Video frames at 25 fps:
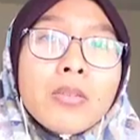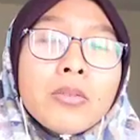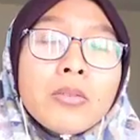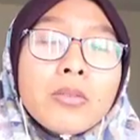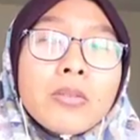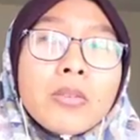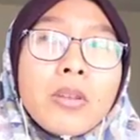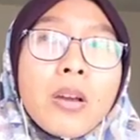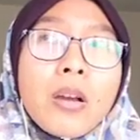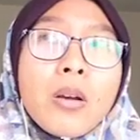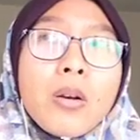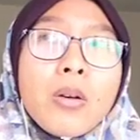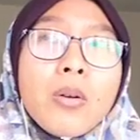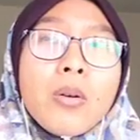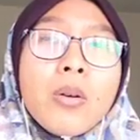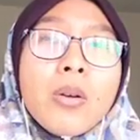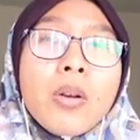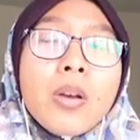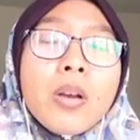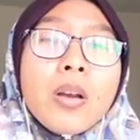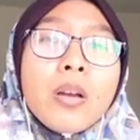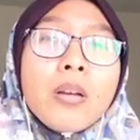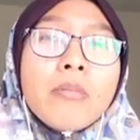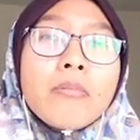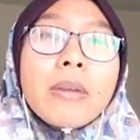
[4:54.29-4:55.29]
So
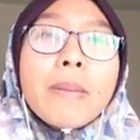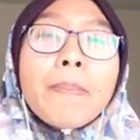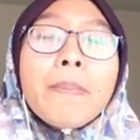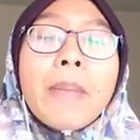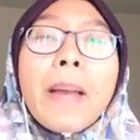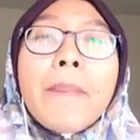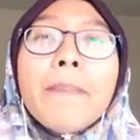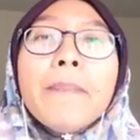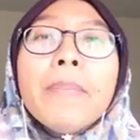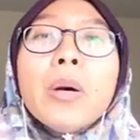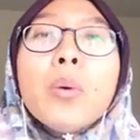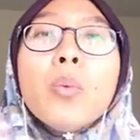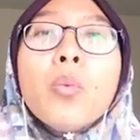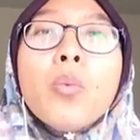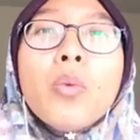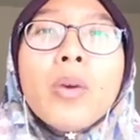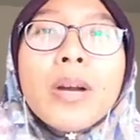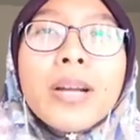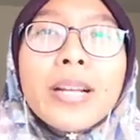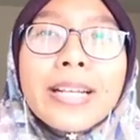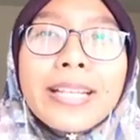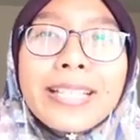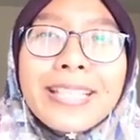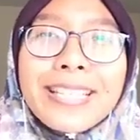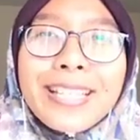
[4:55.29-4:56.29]
remember,
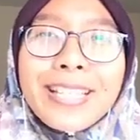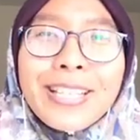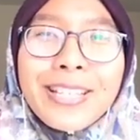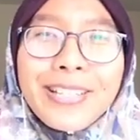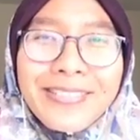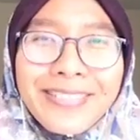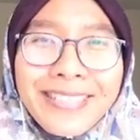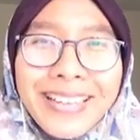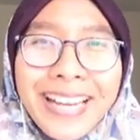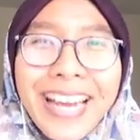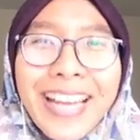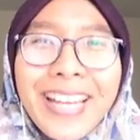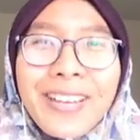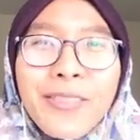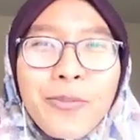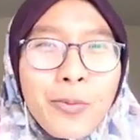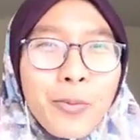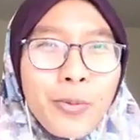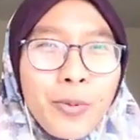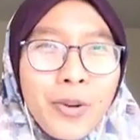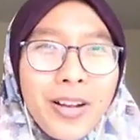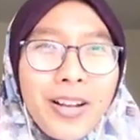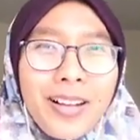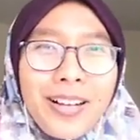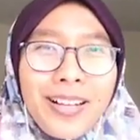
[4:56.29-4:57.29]
words create
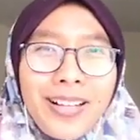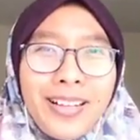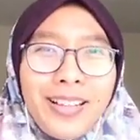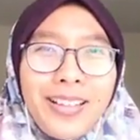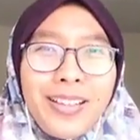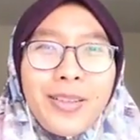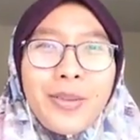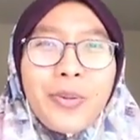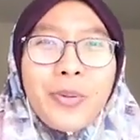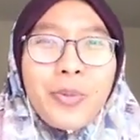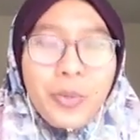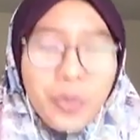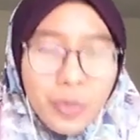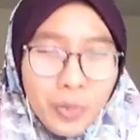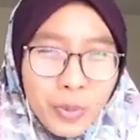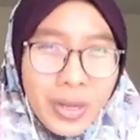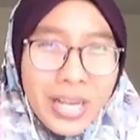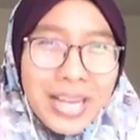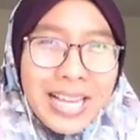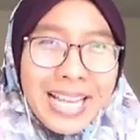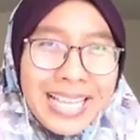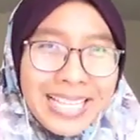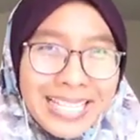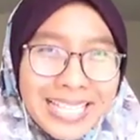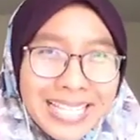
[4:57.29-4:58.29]
world.
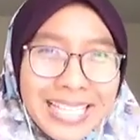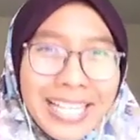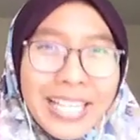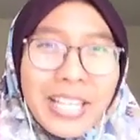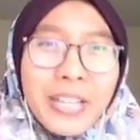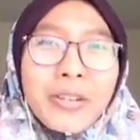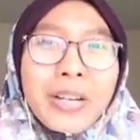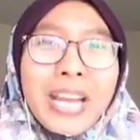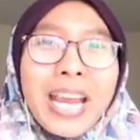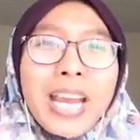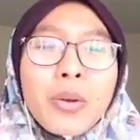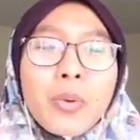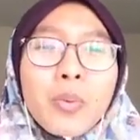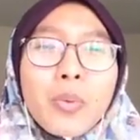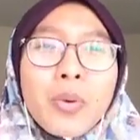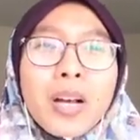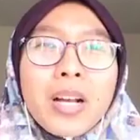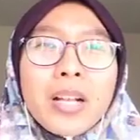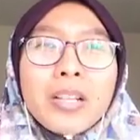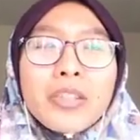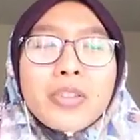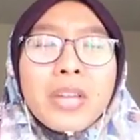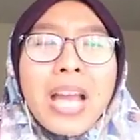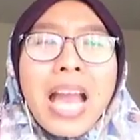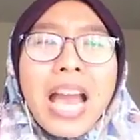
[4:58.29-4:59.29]
Words create
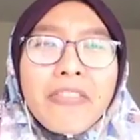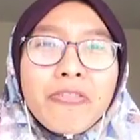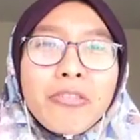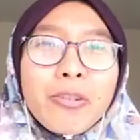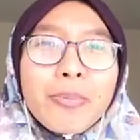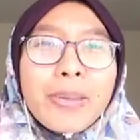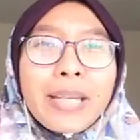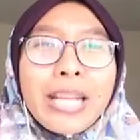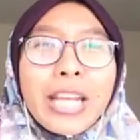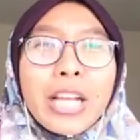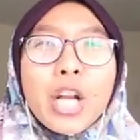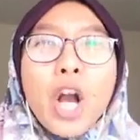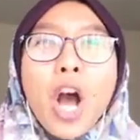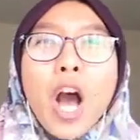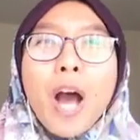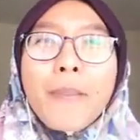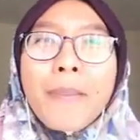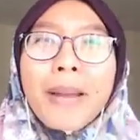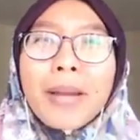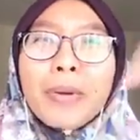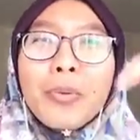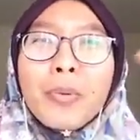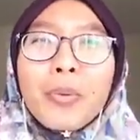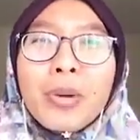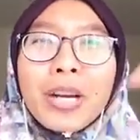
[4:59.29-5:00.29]
world. So everybody,
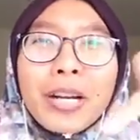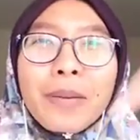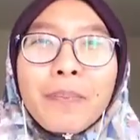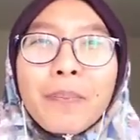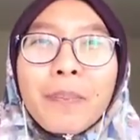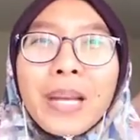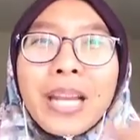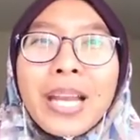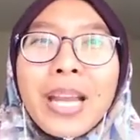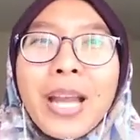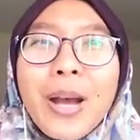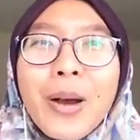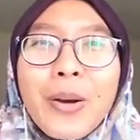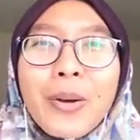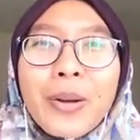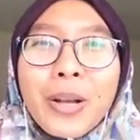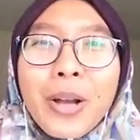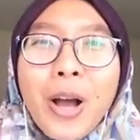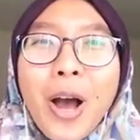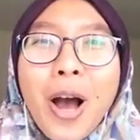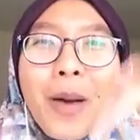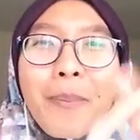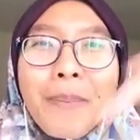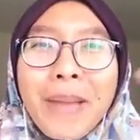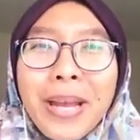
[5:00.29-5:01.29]
comment word
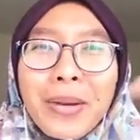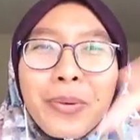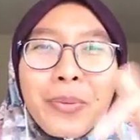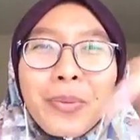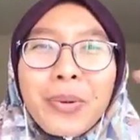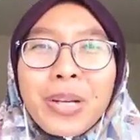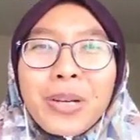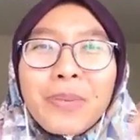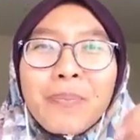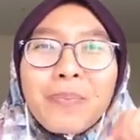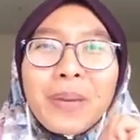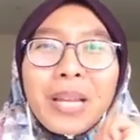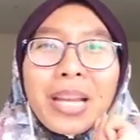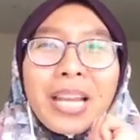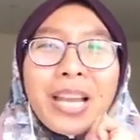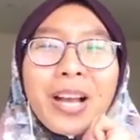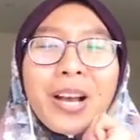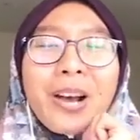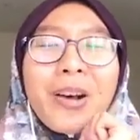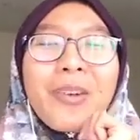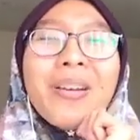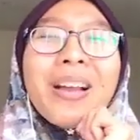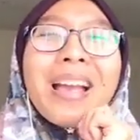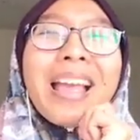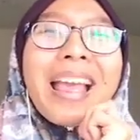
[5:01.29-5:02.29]

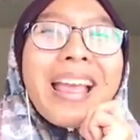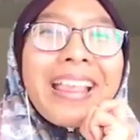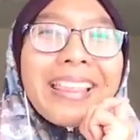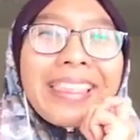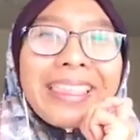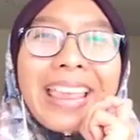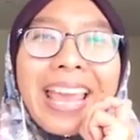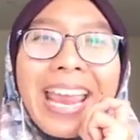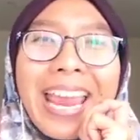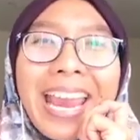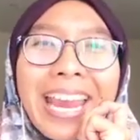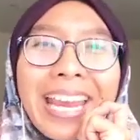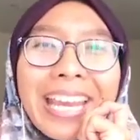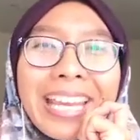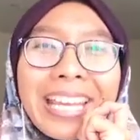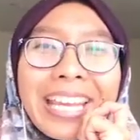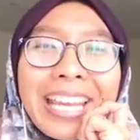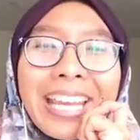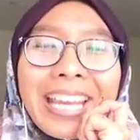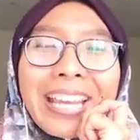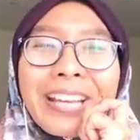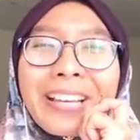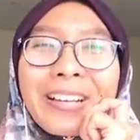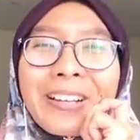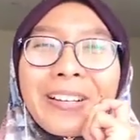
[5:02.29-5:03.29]
below. Thank
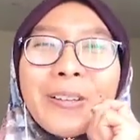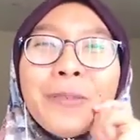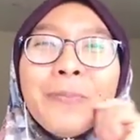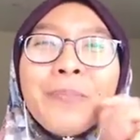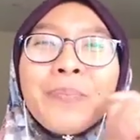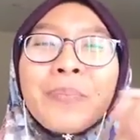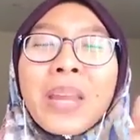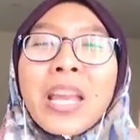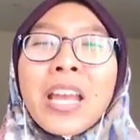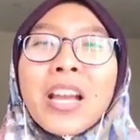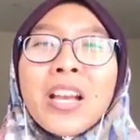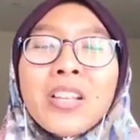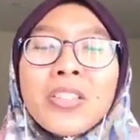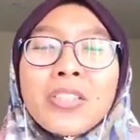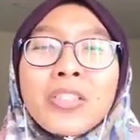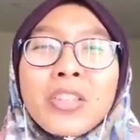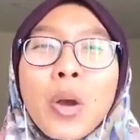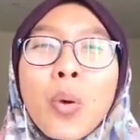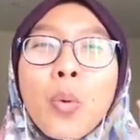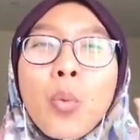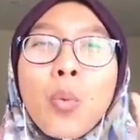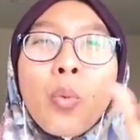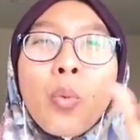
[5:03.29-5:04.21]
you. So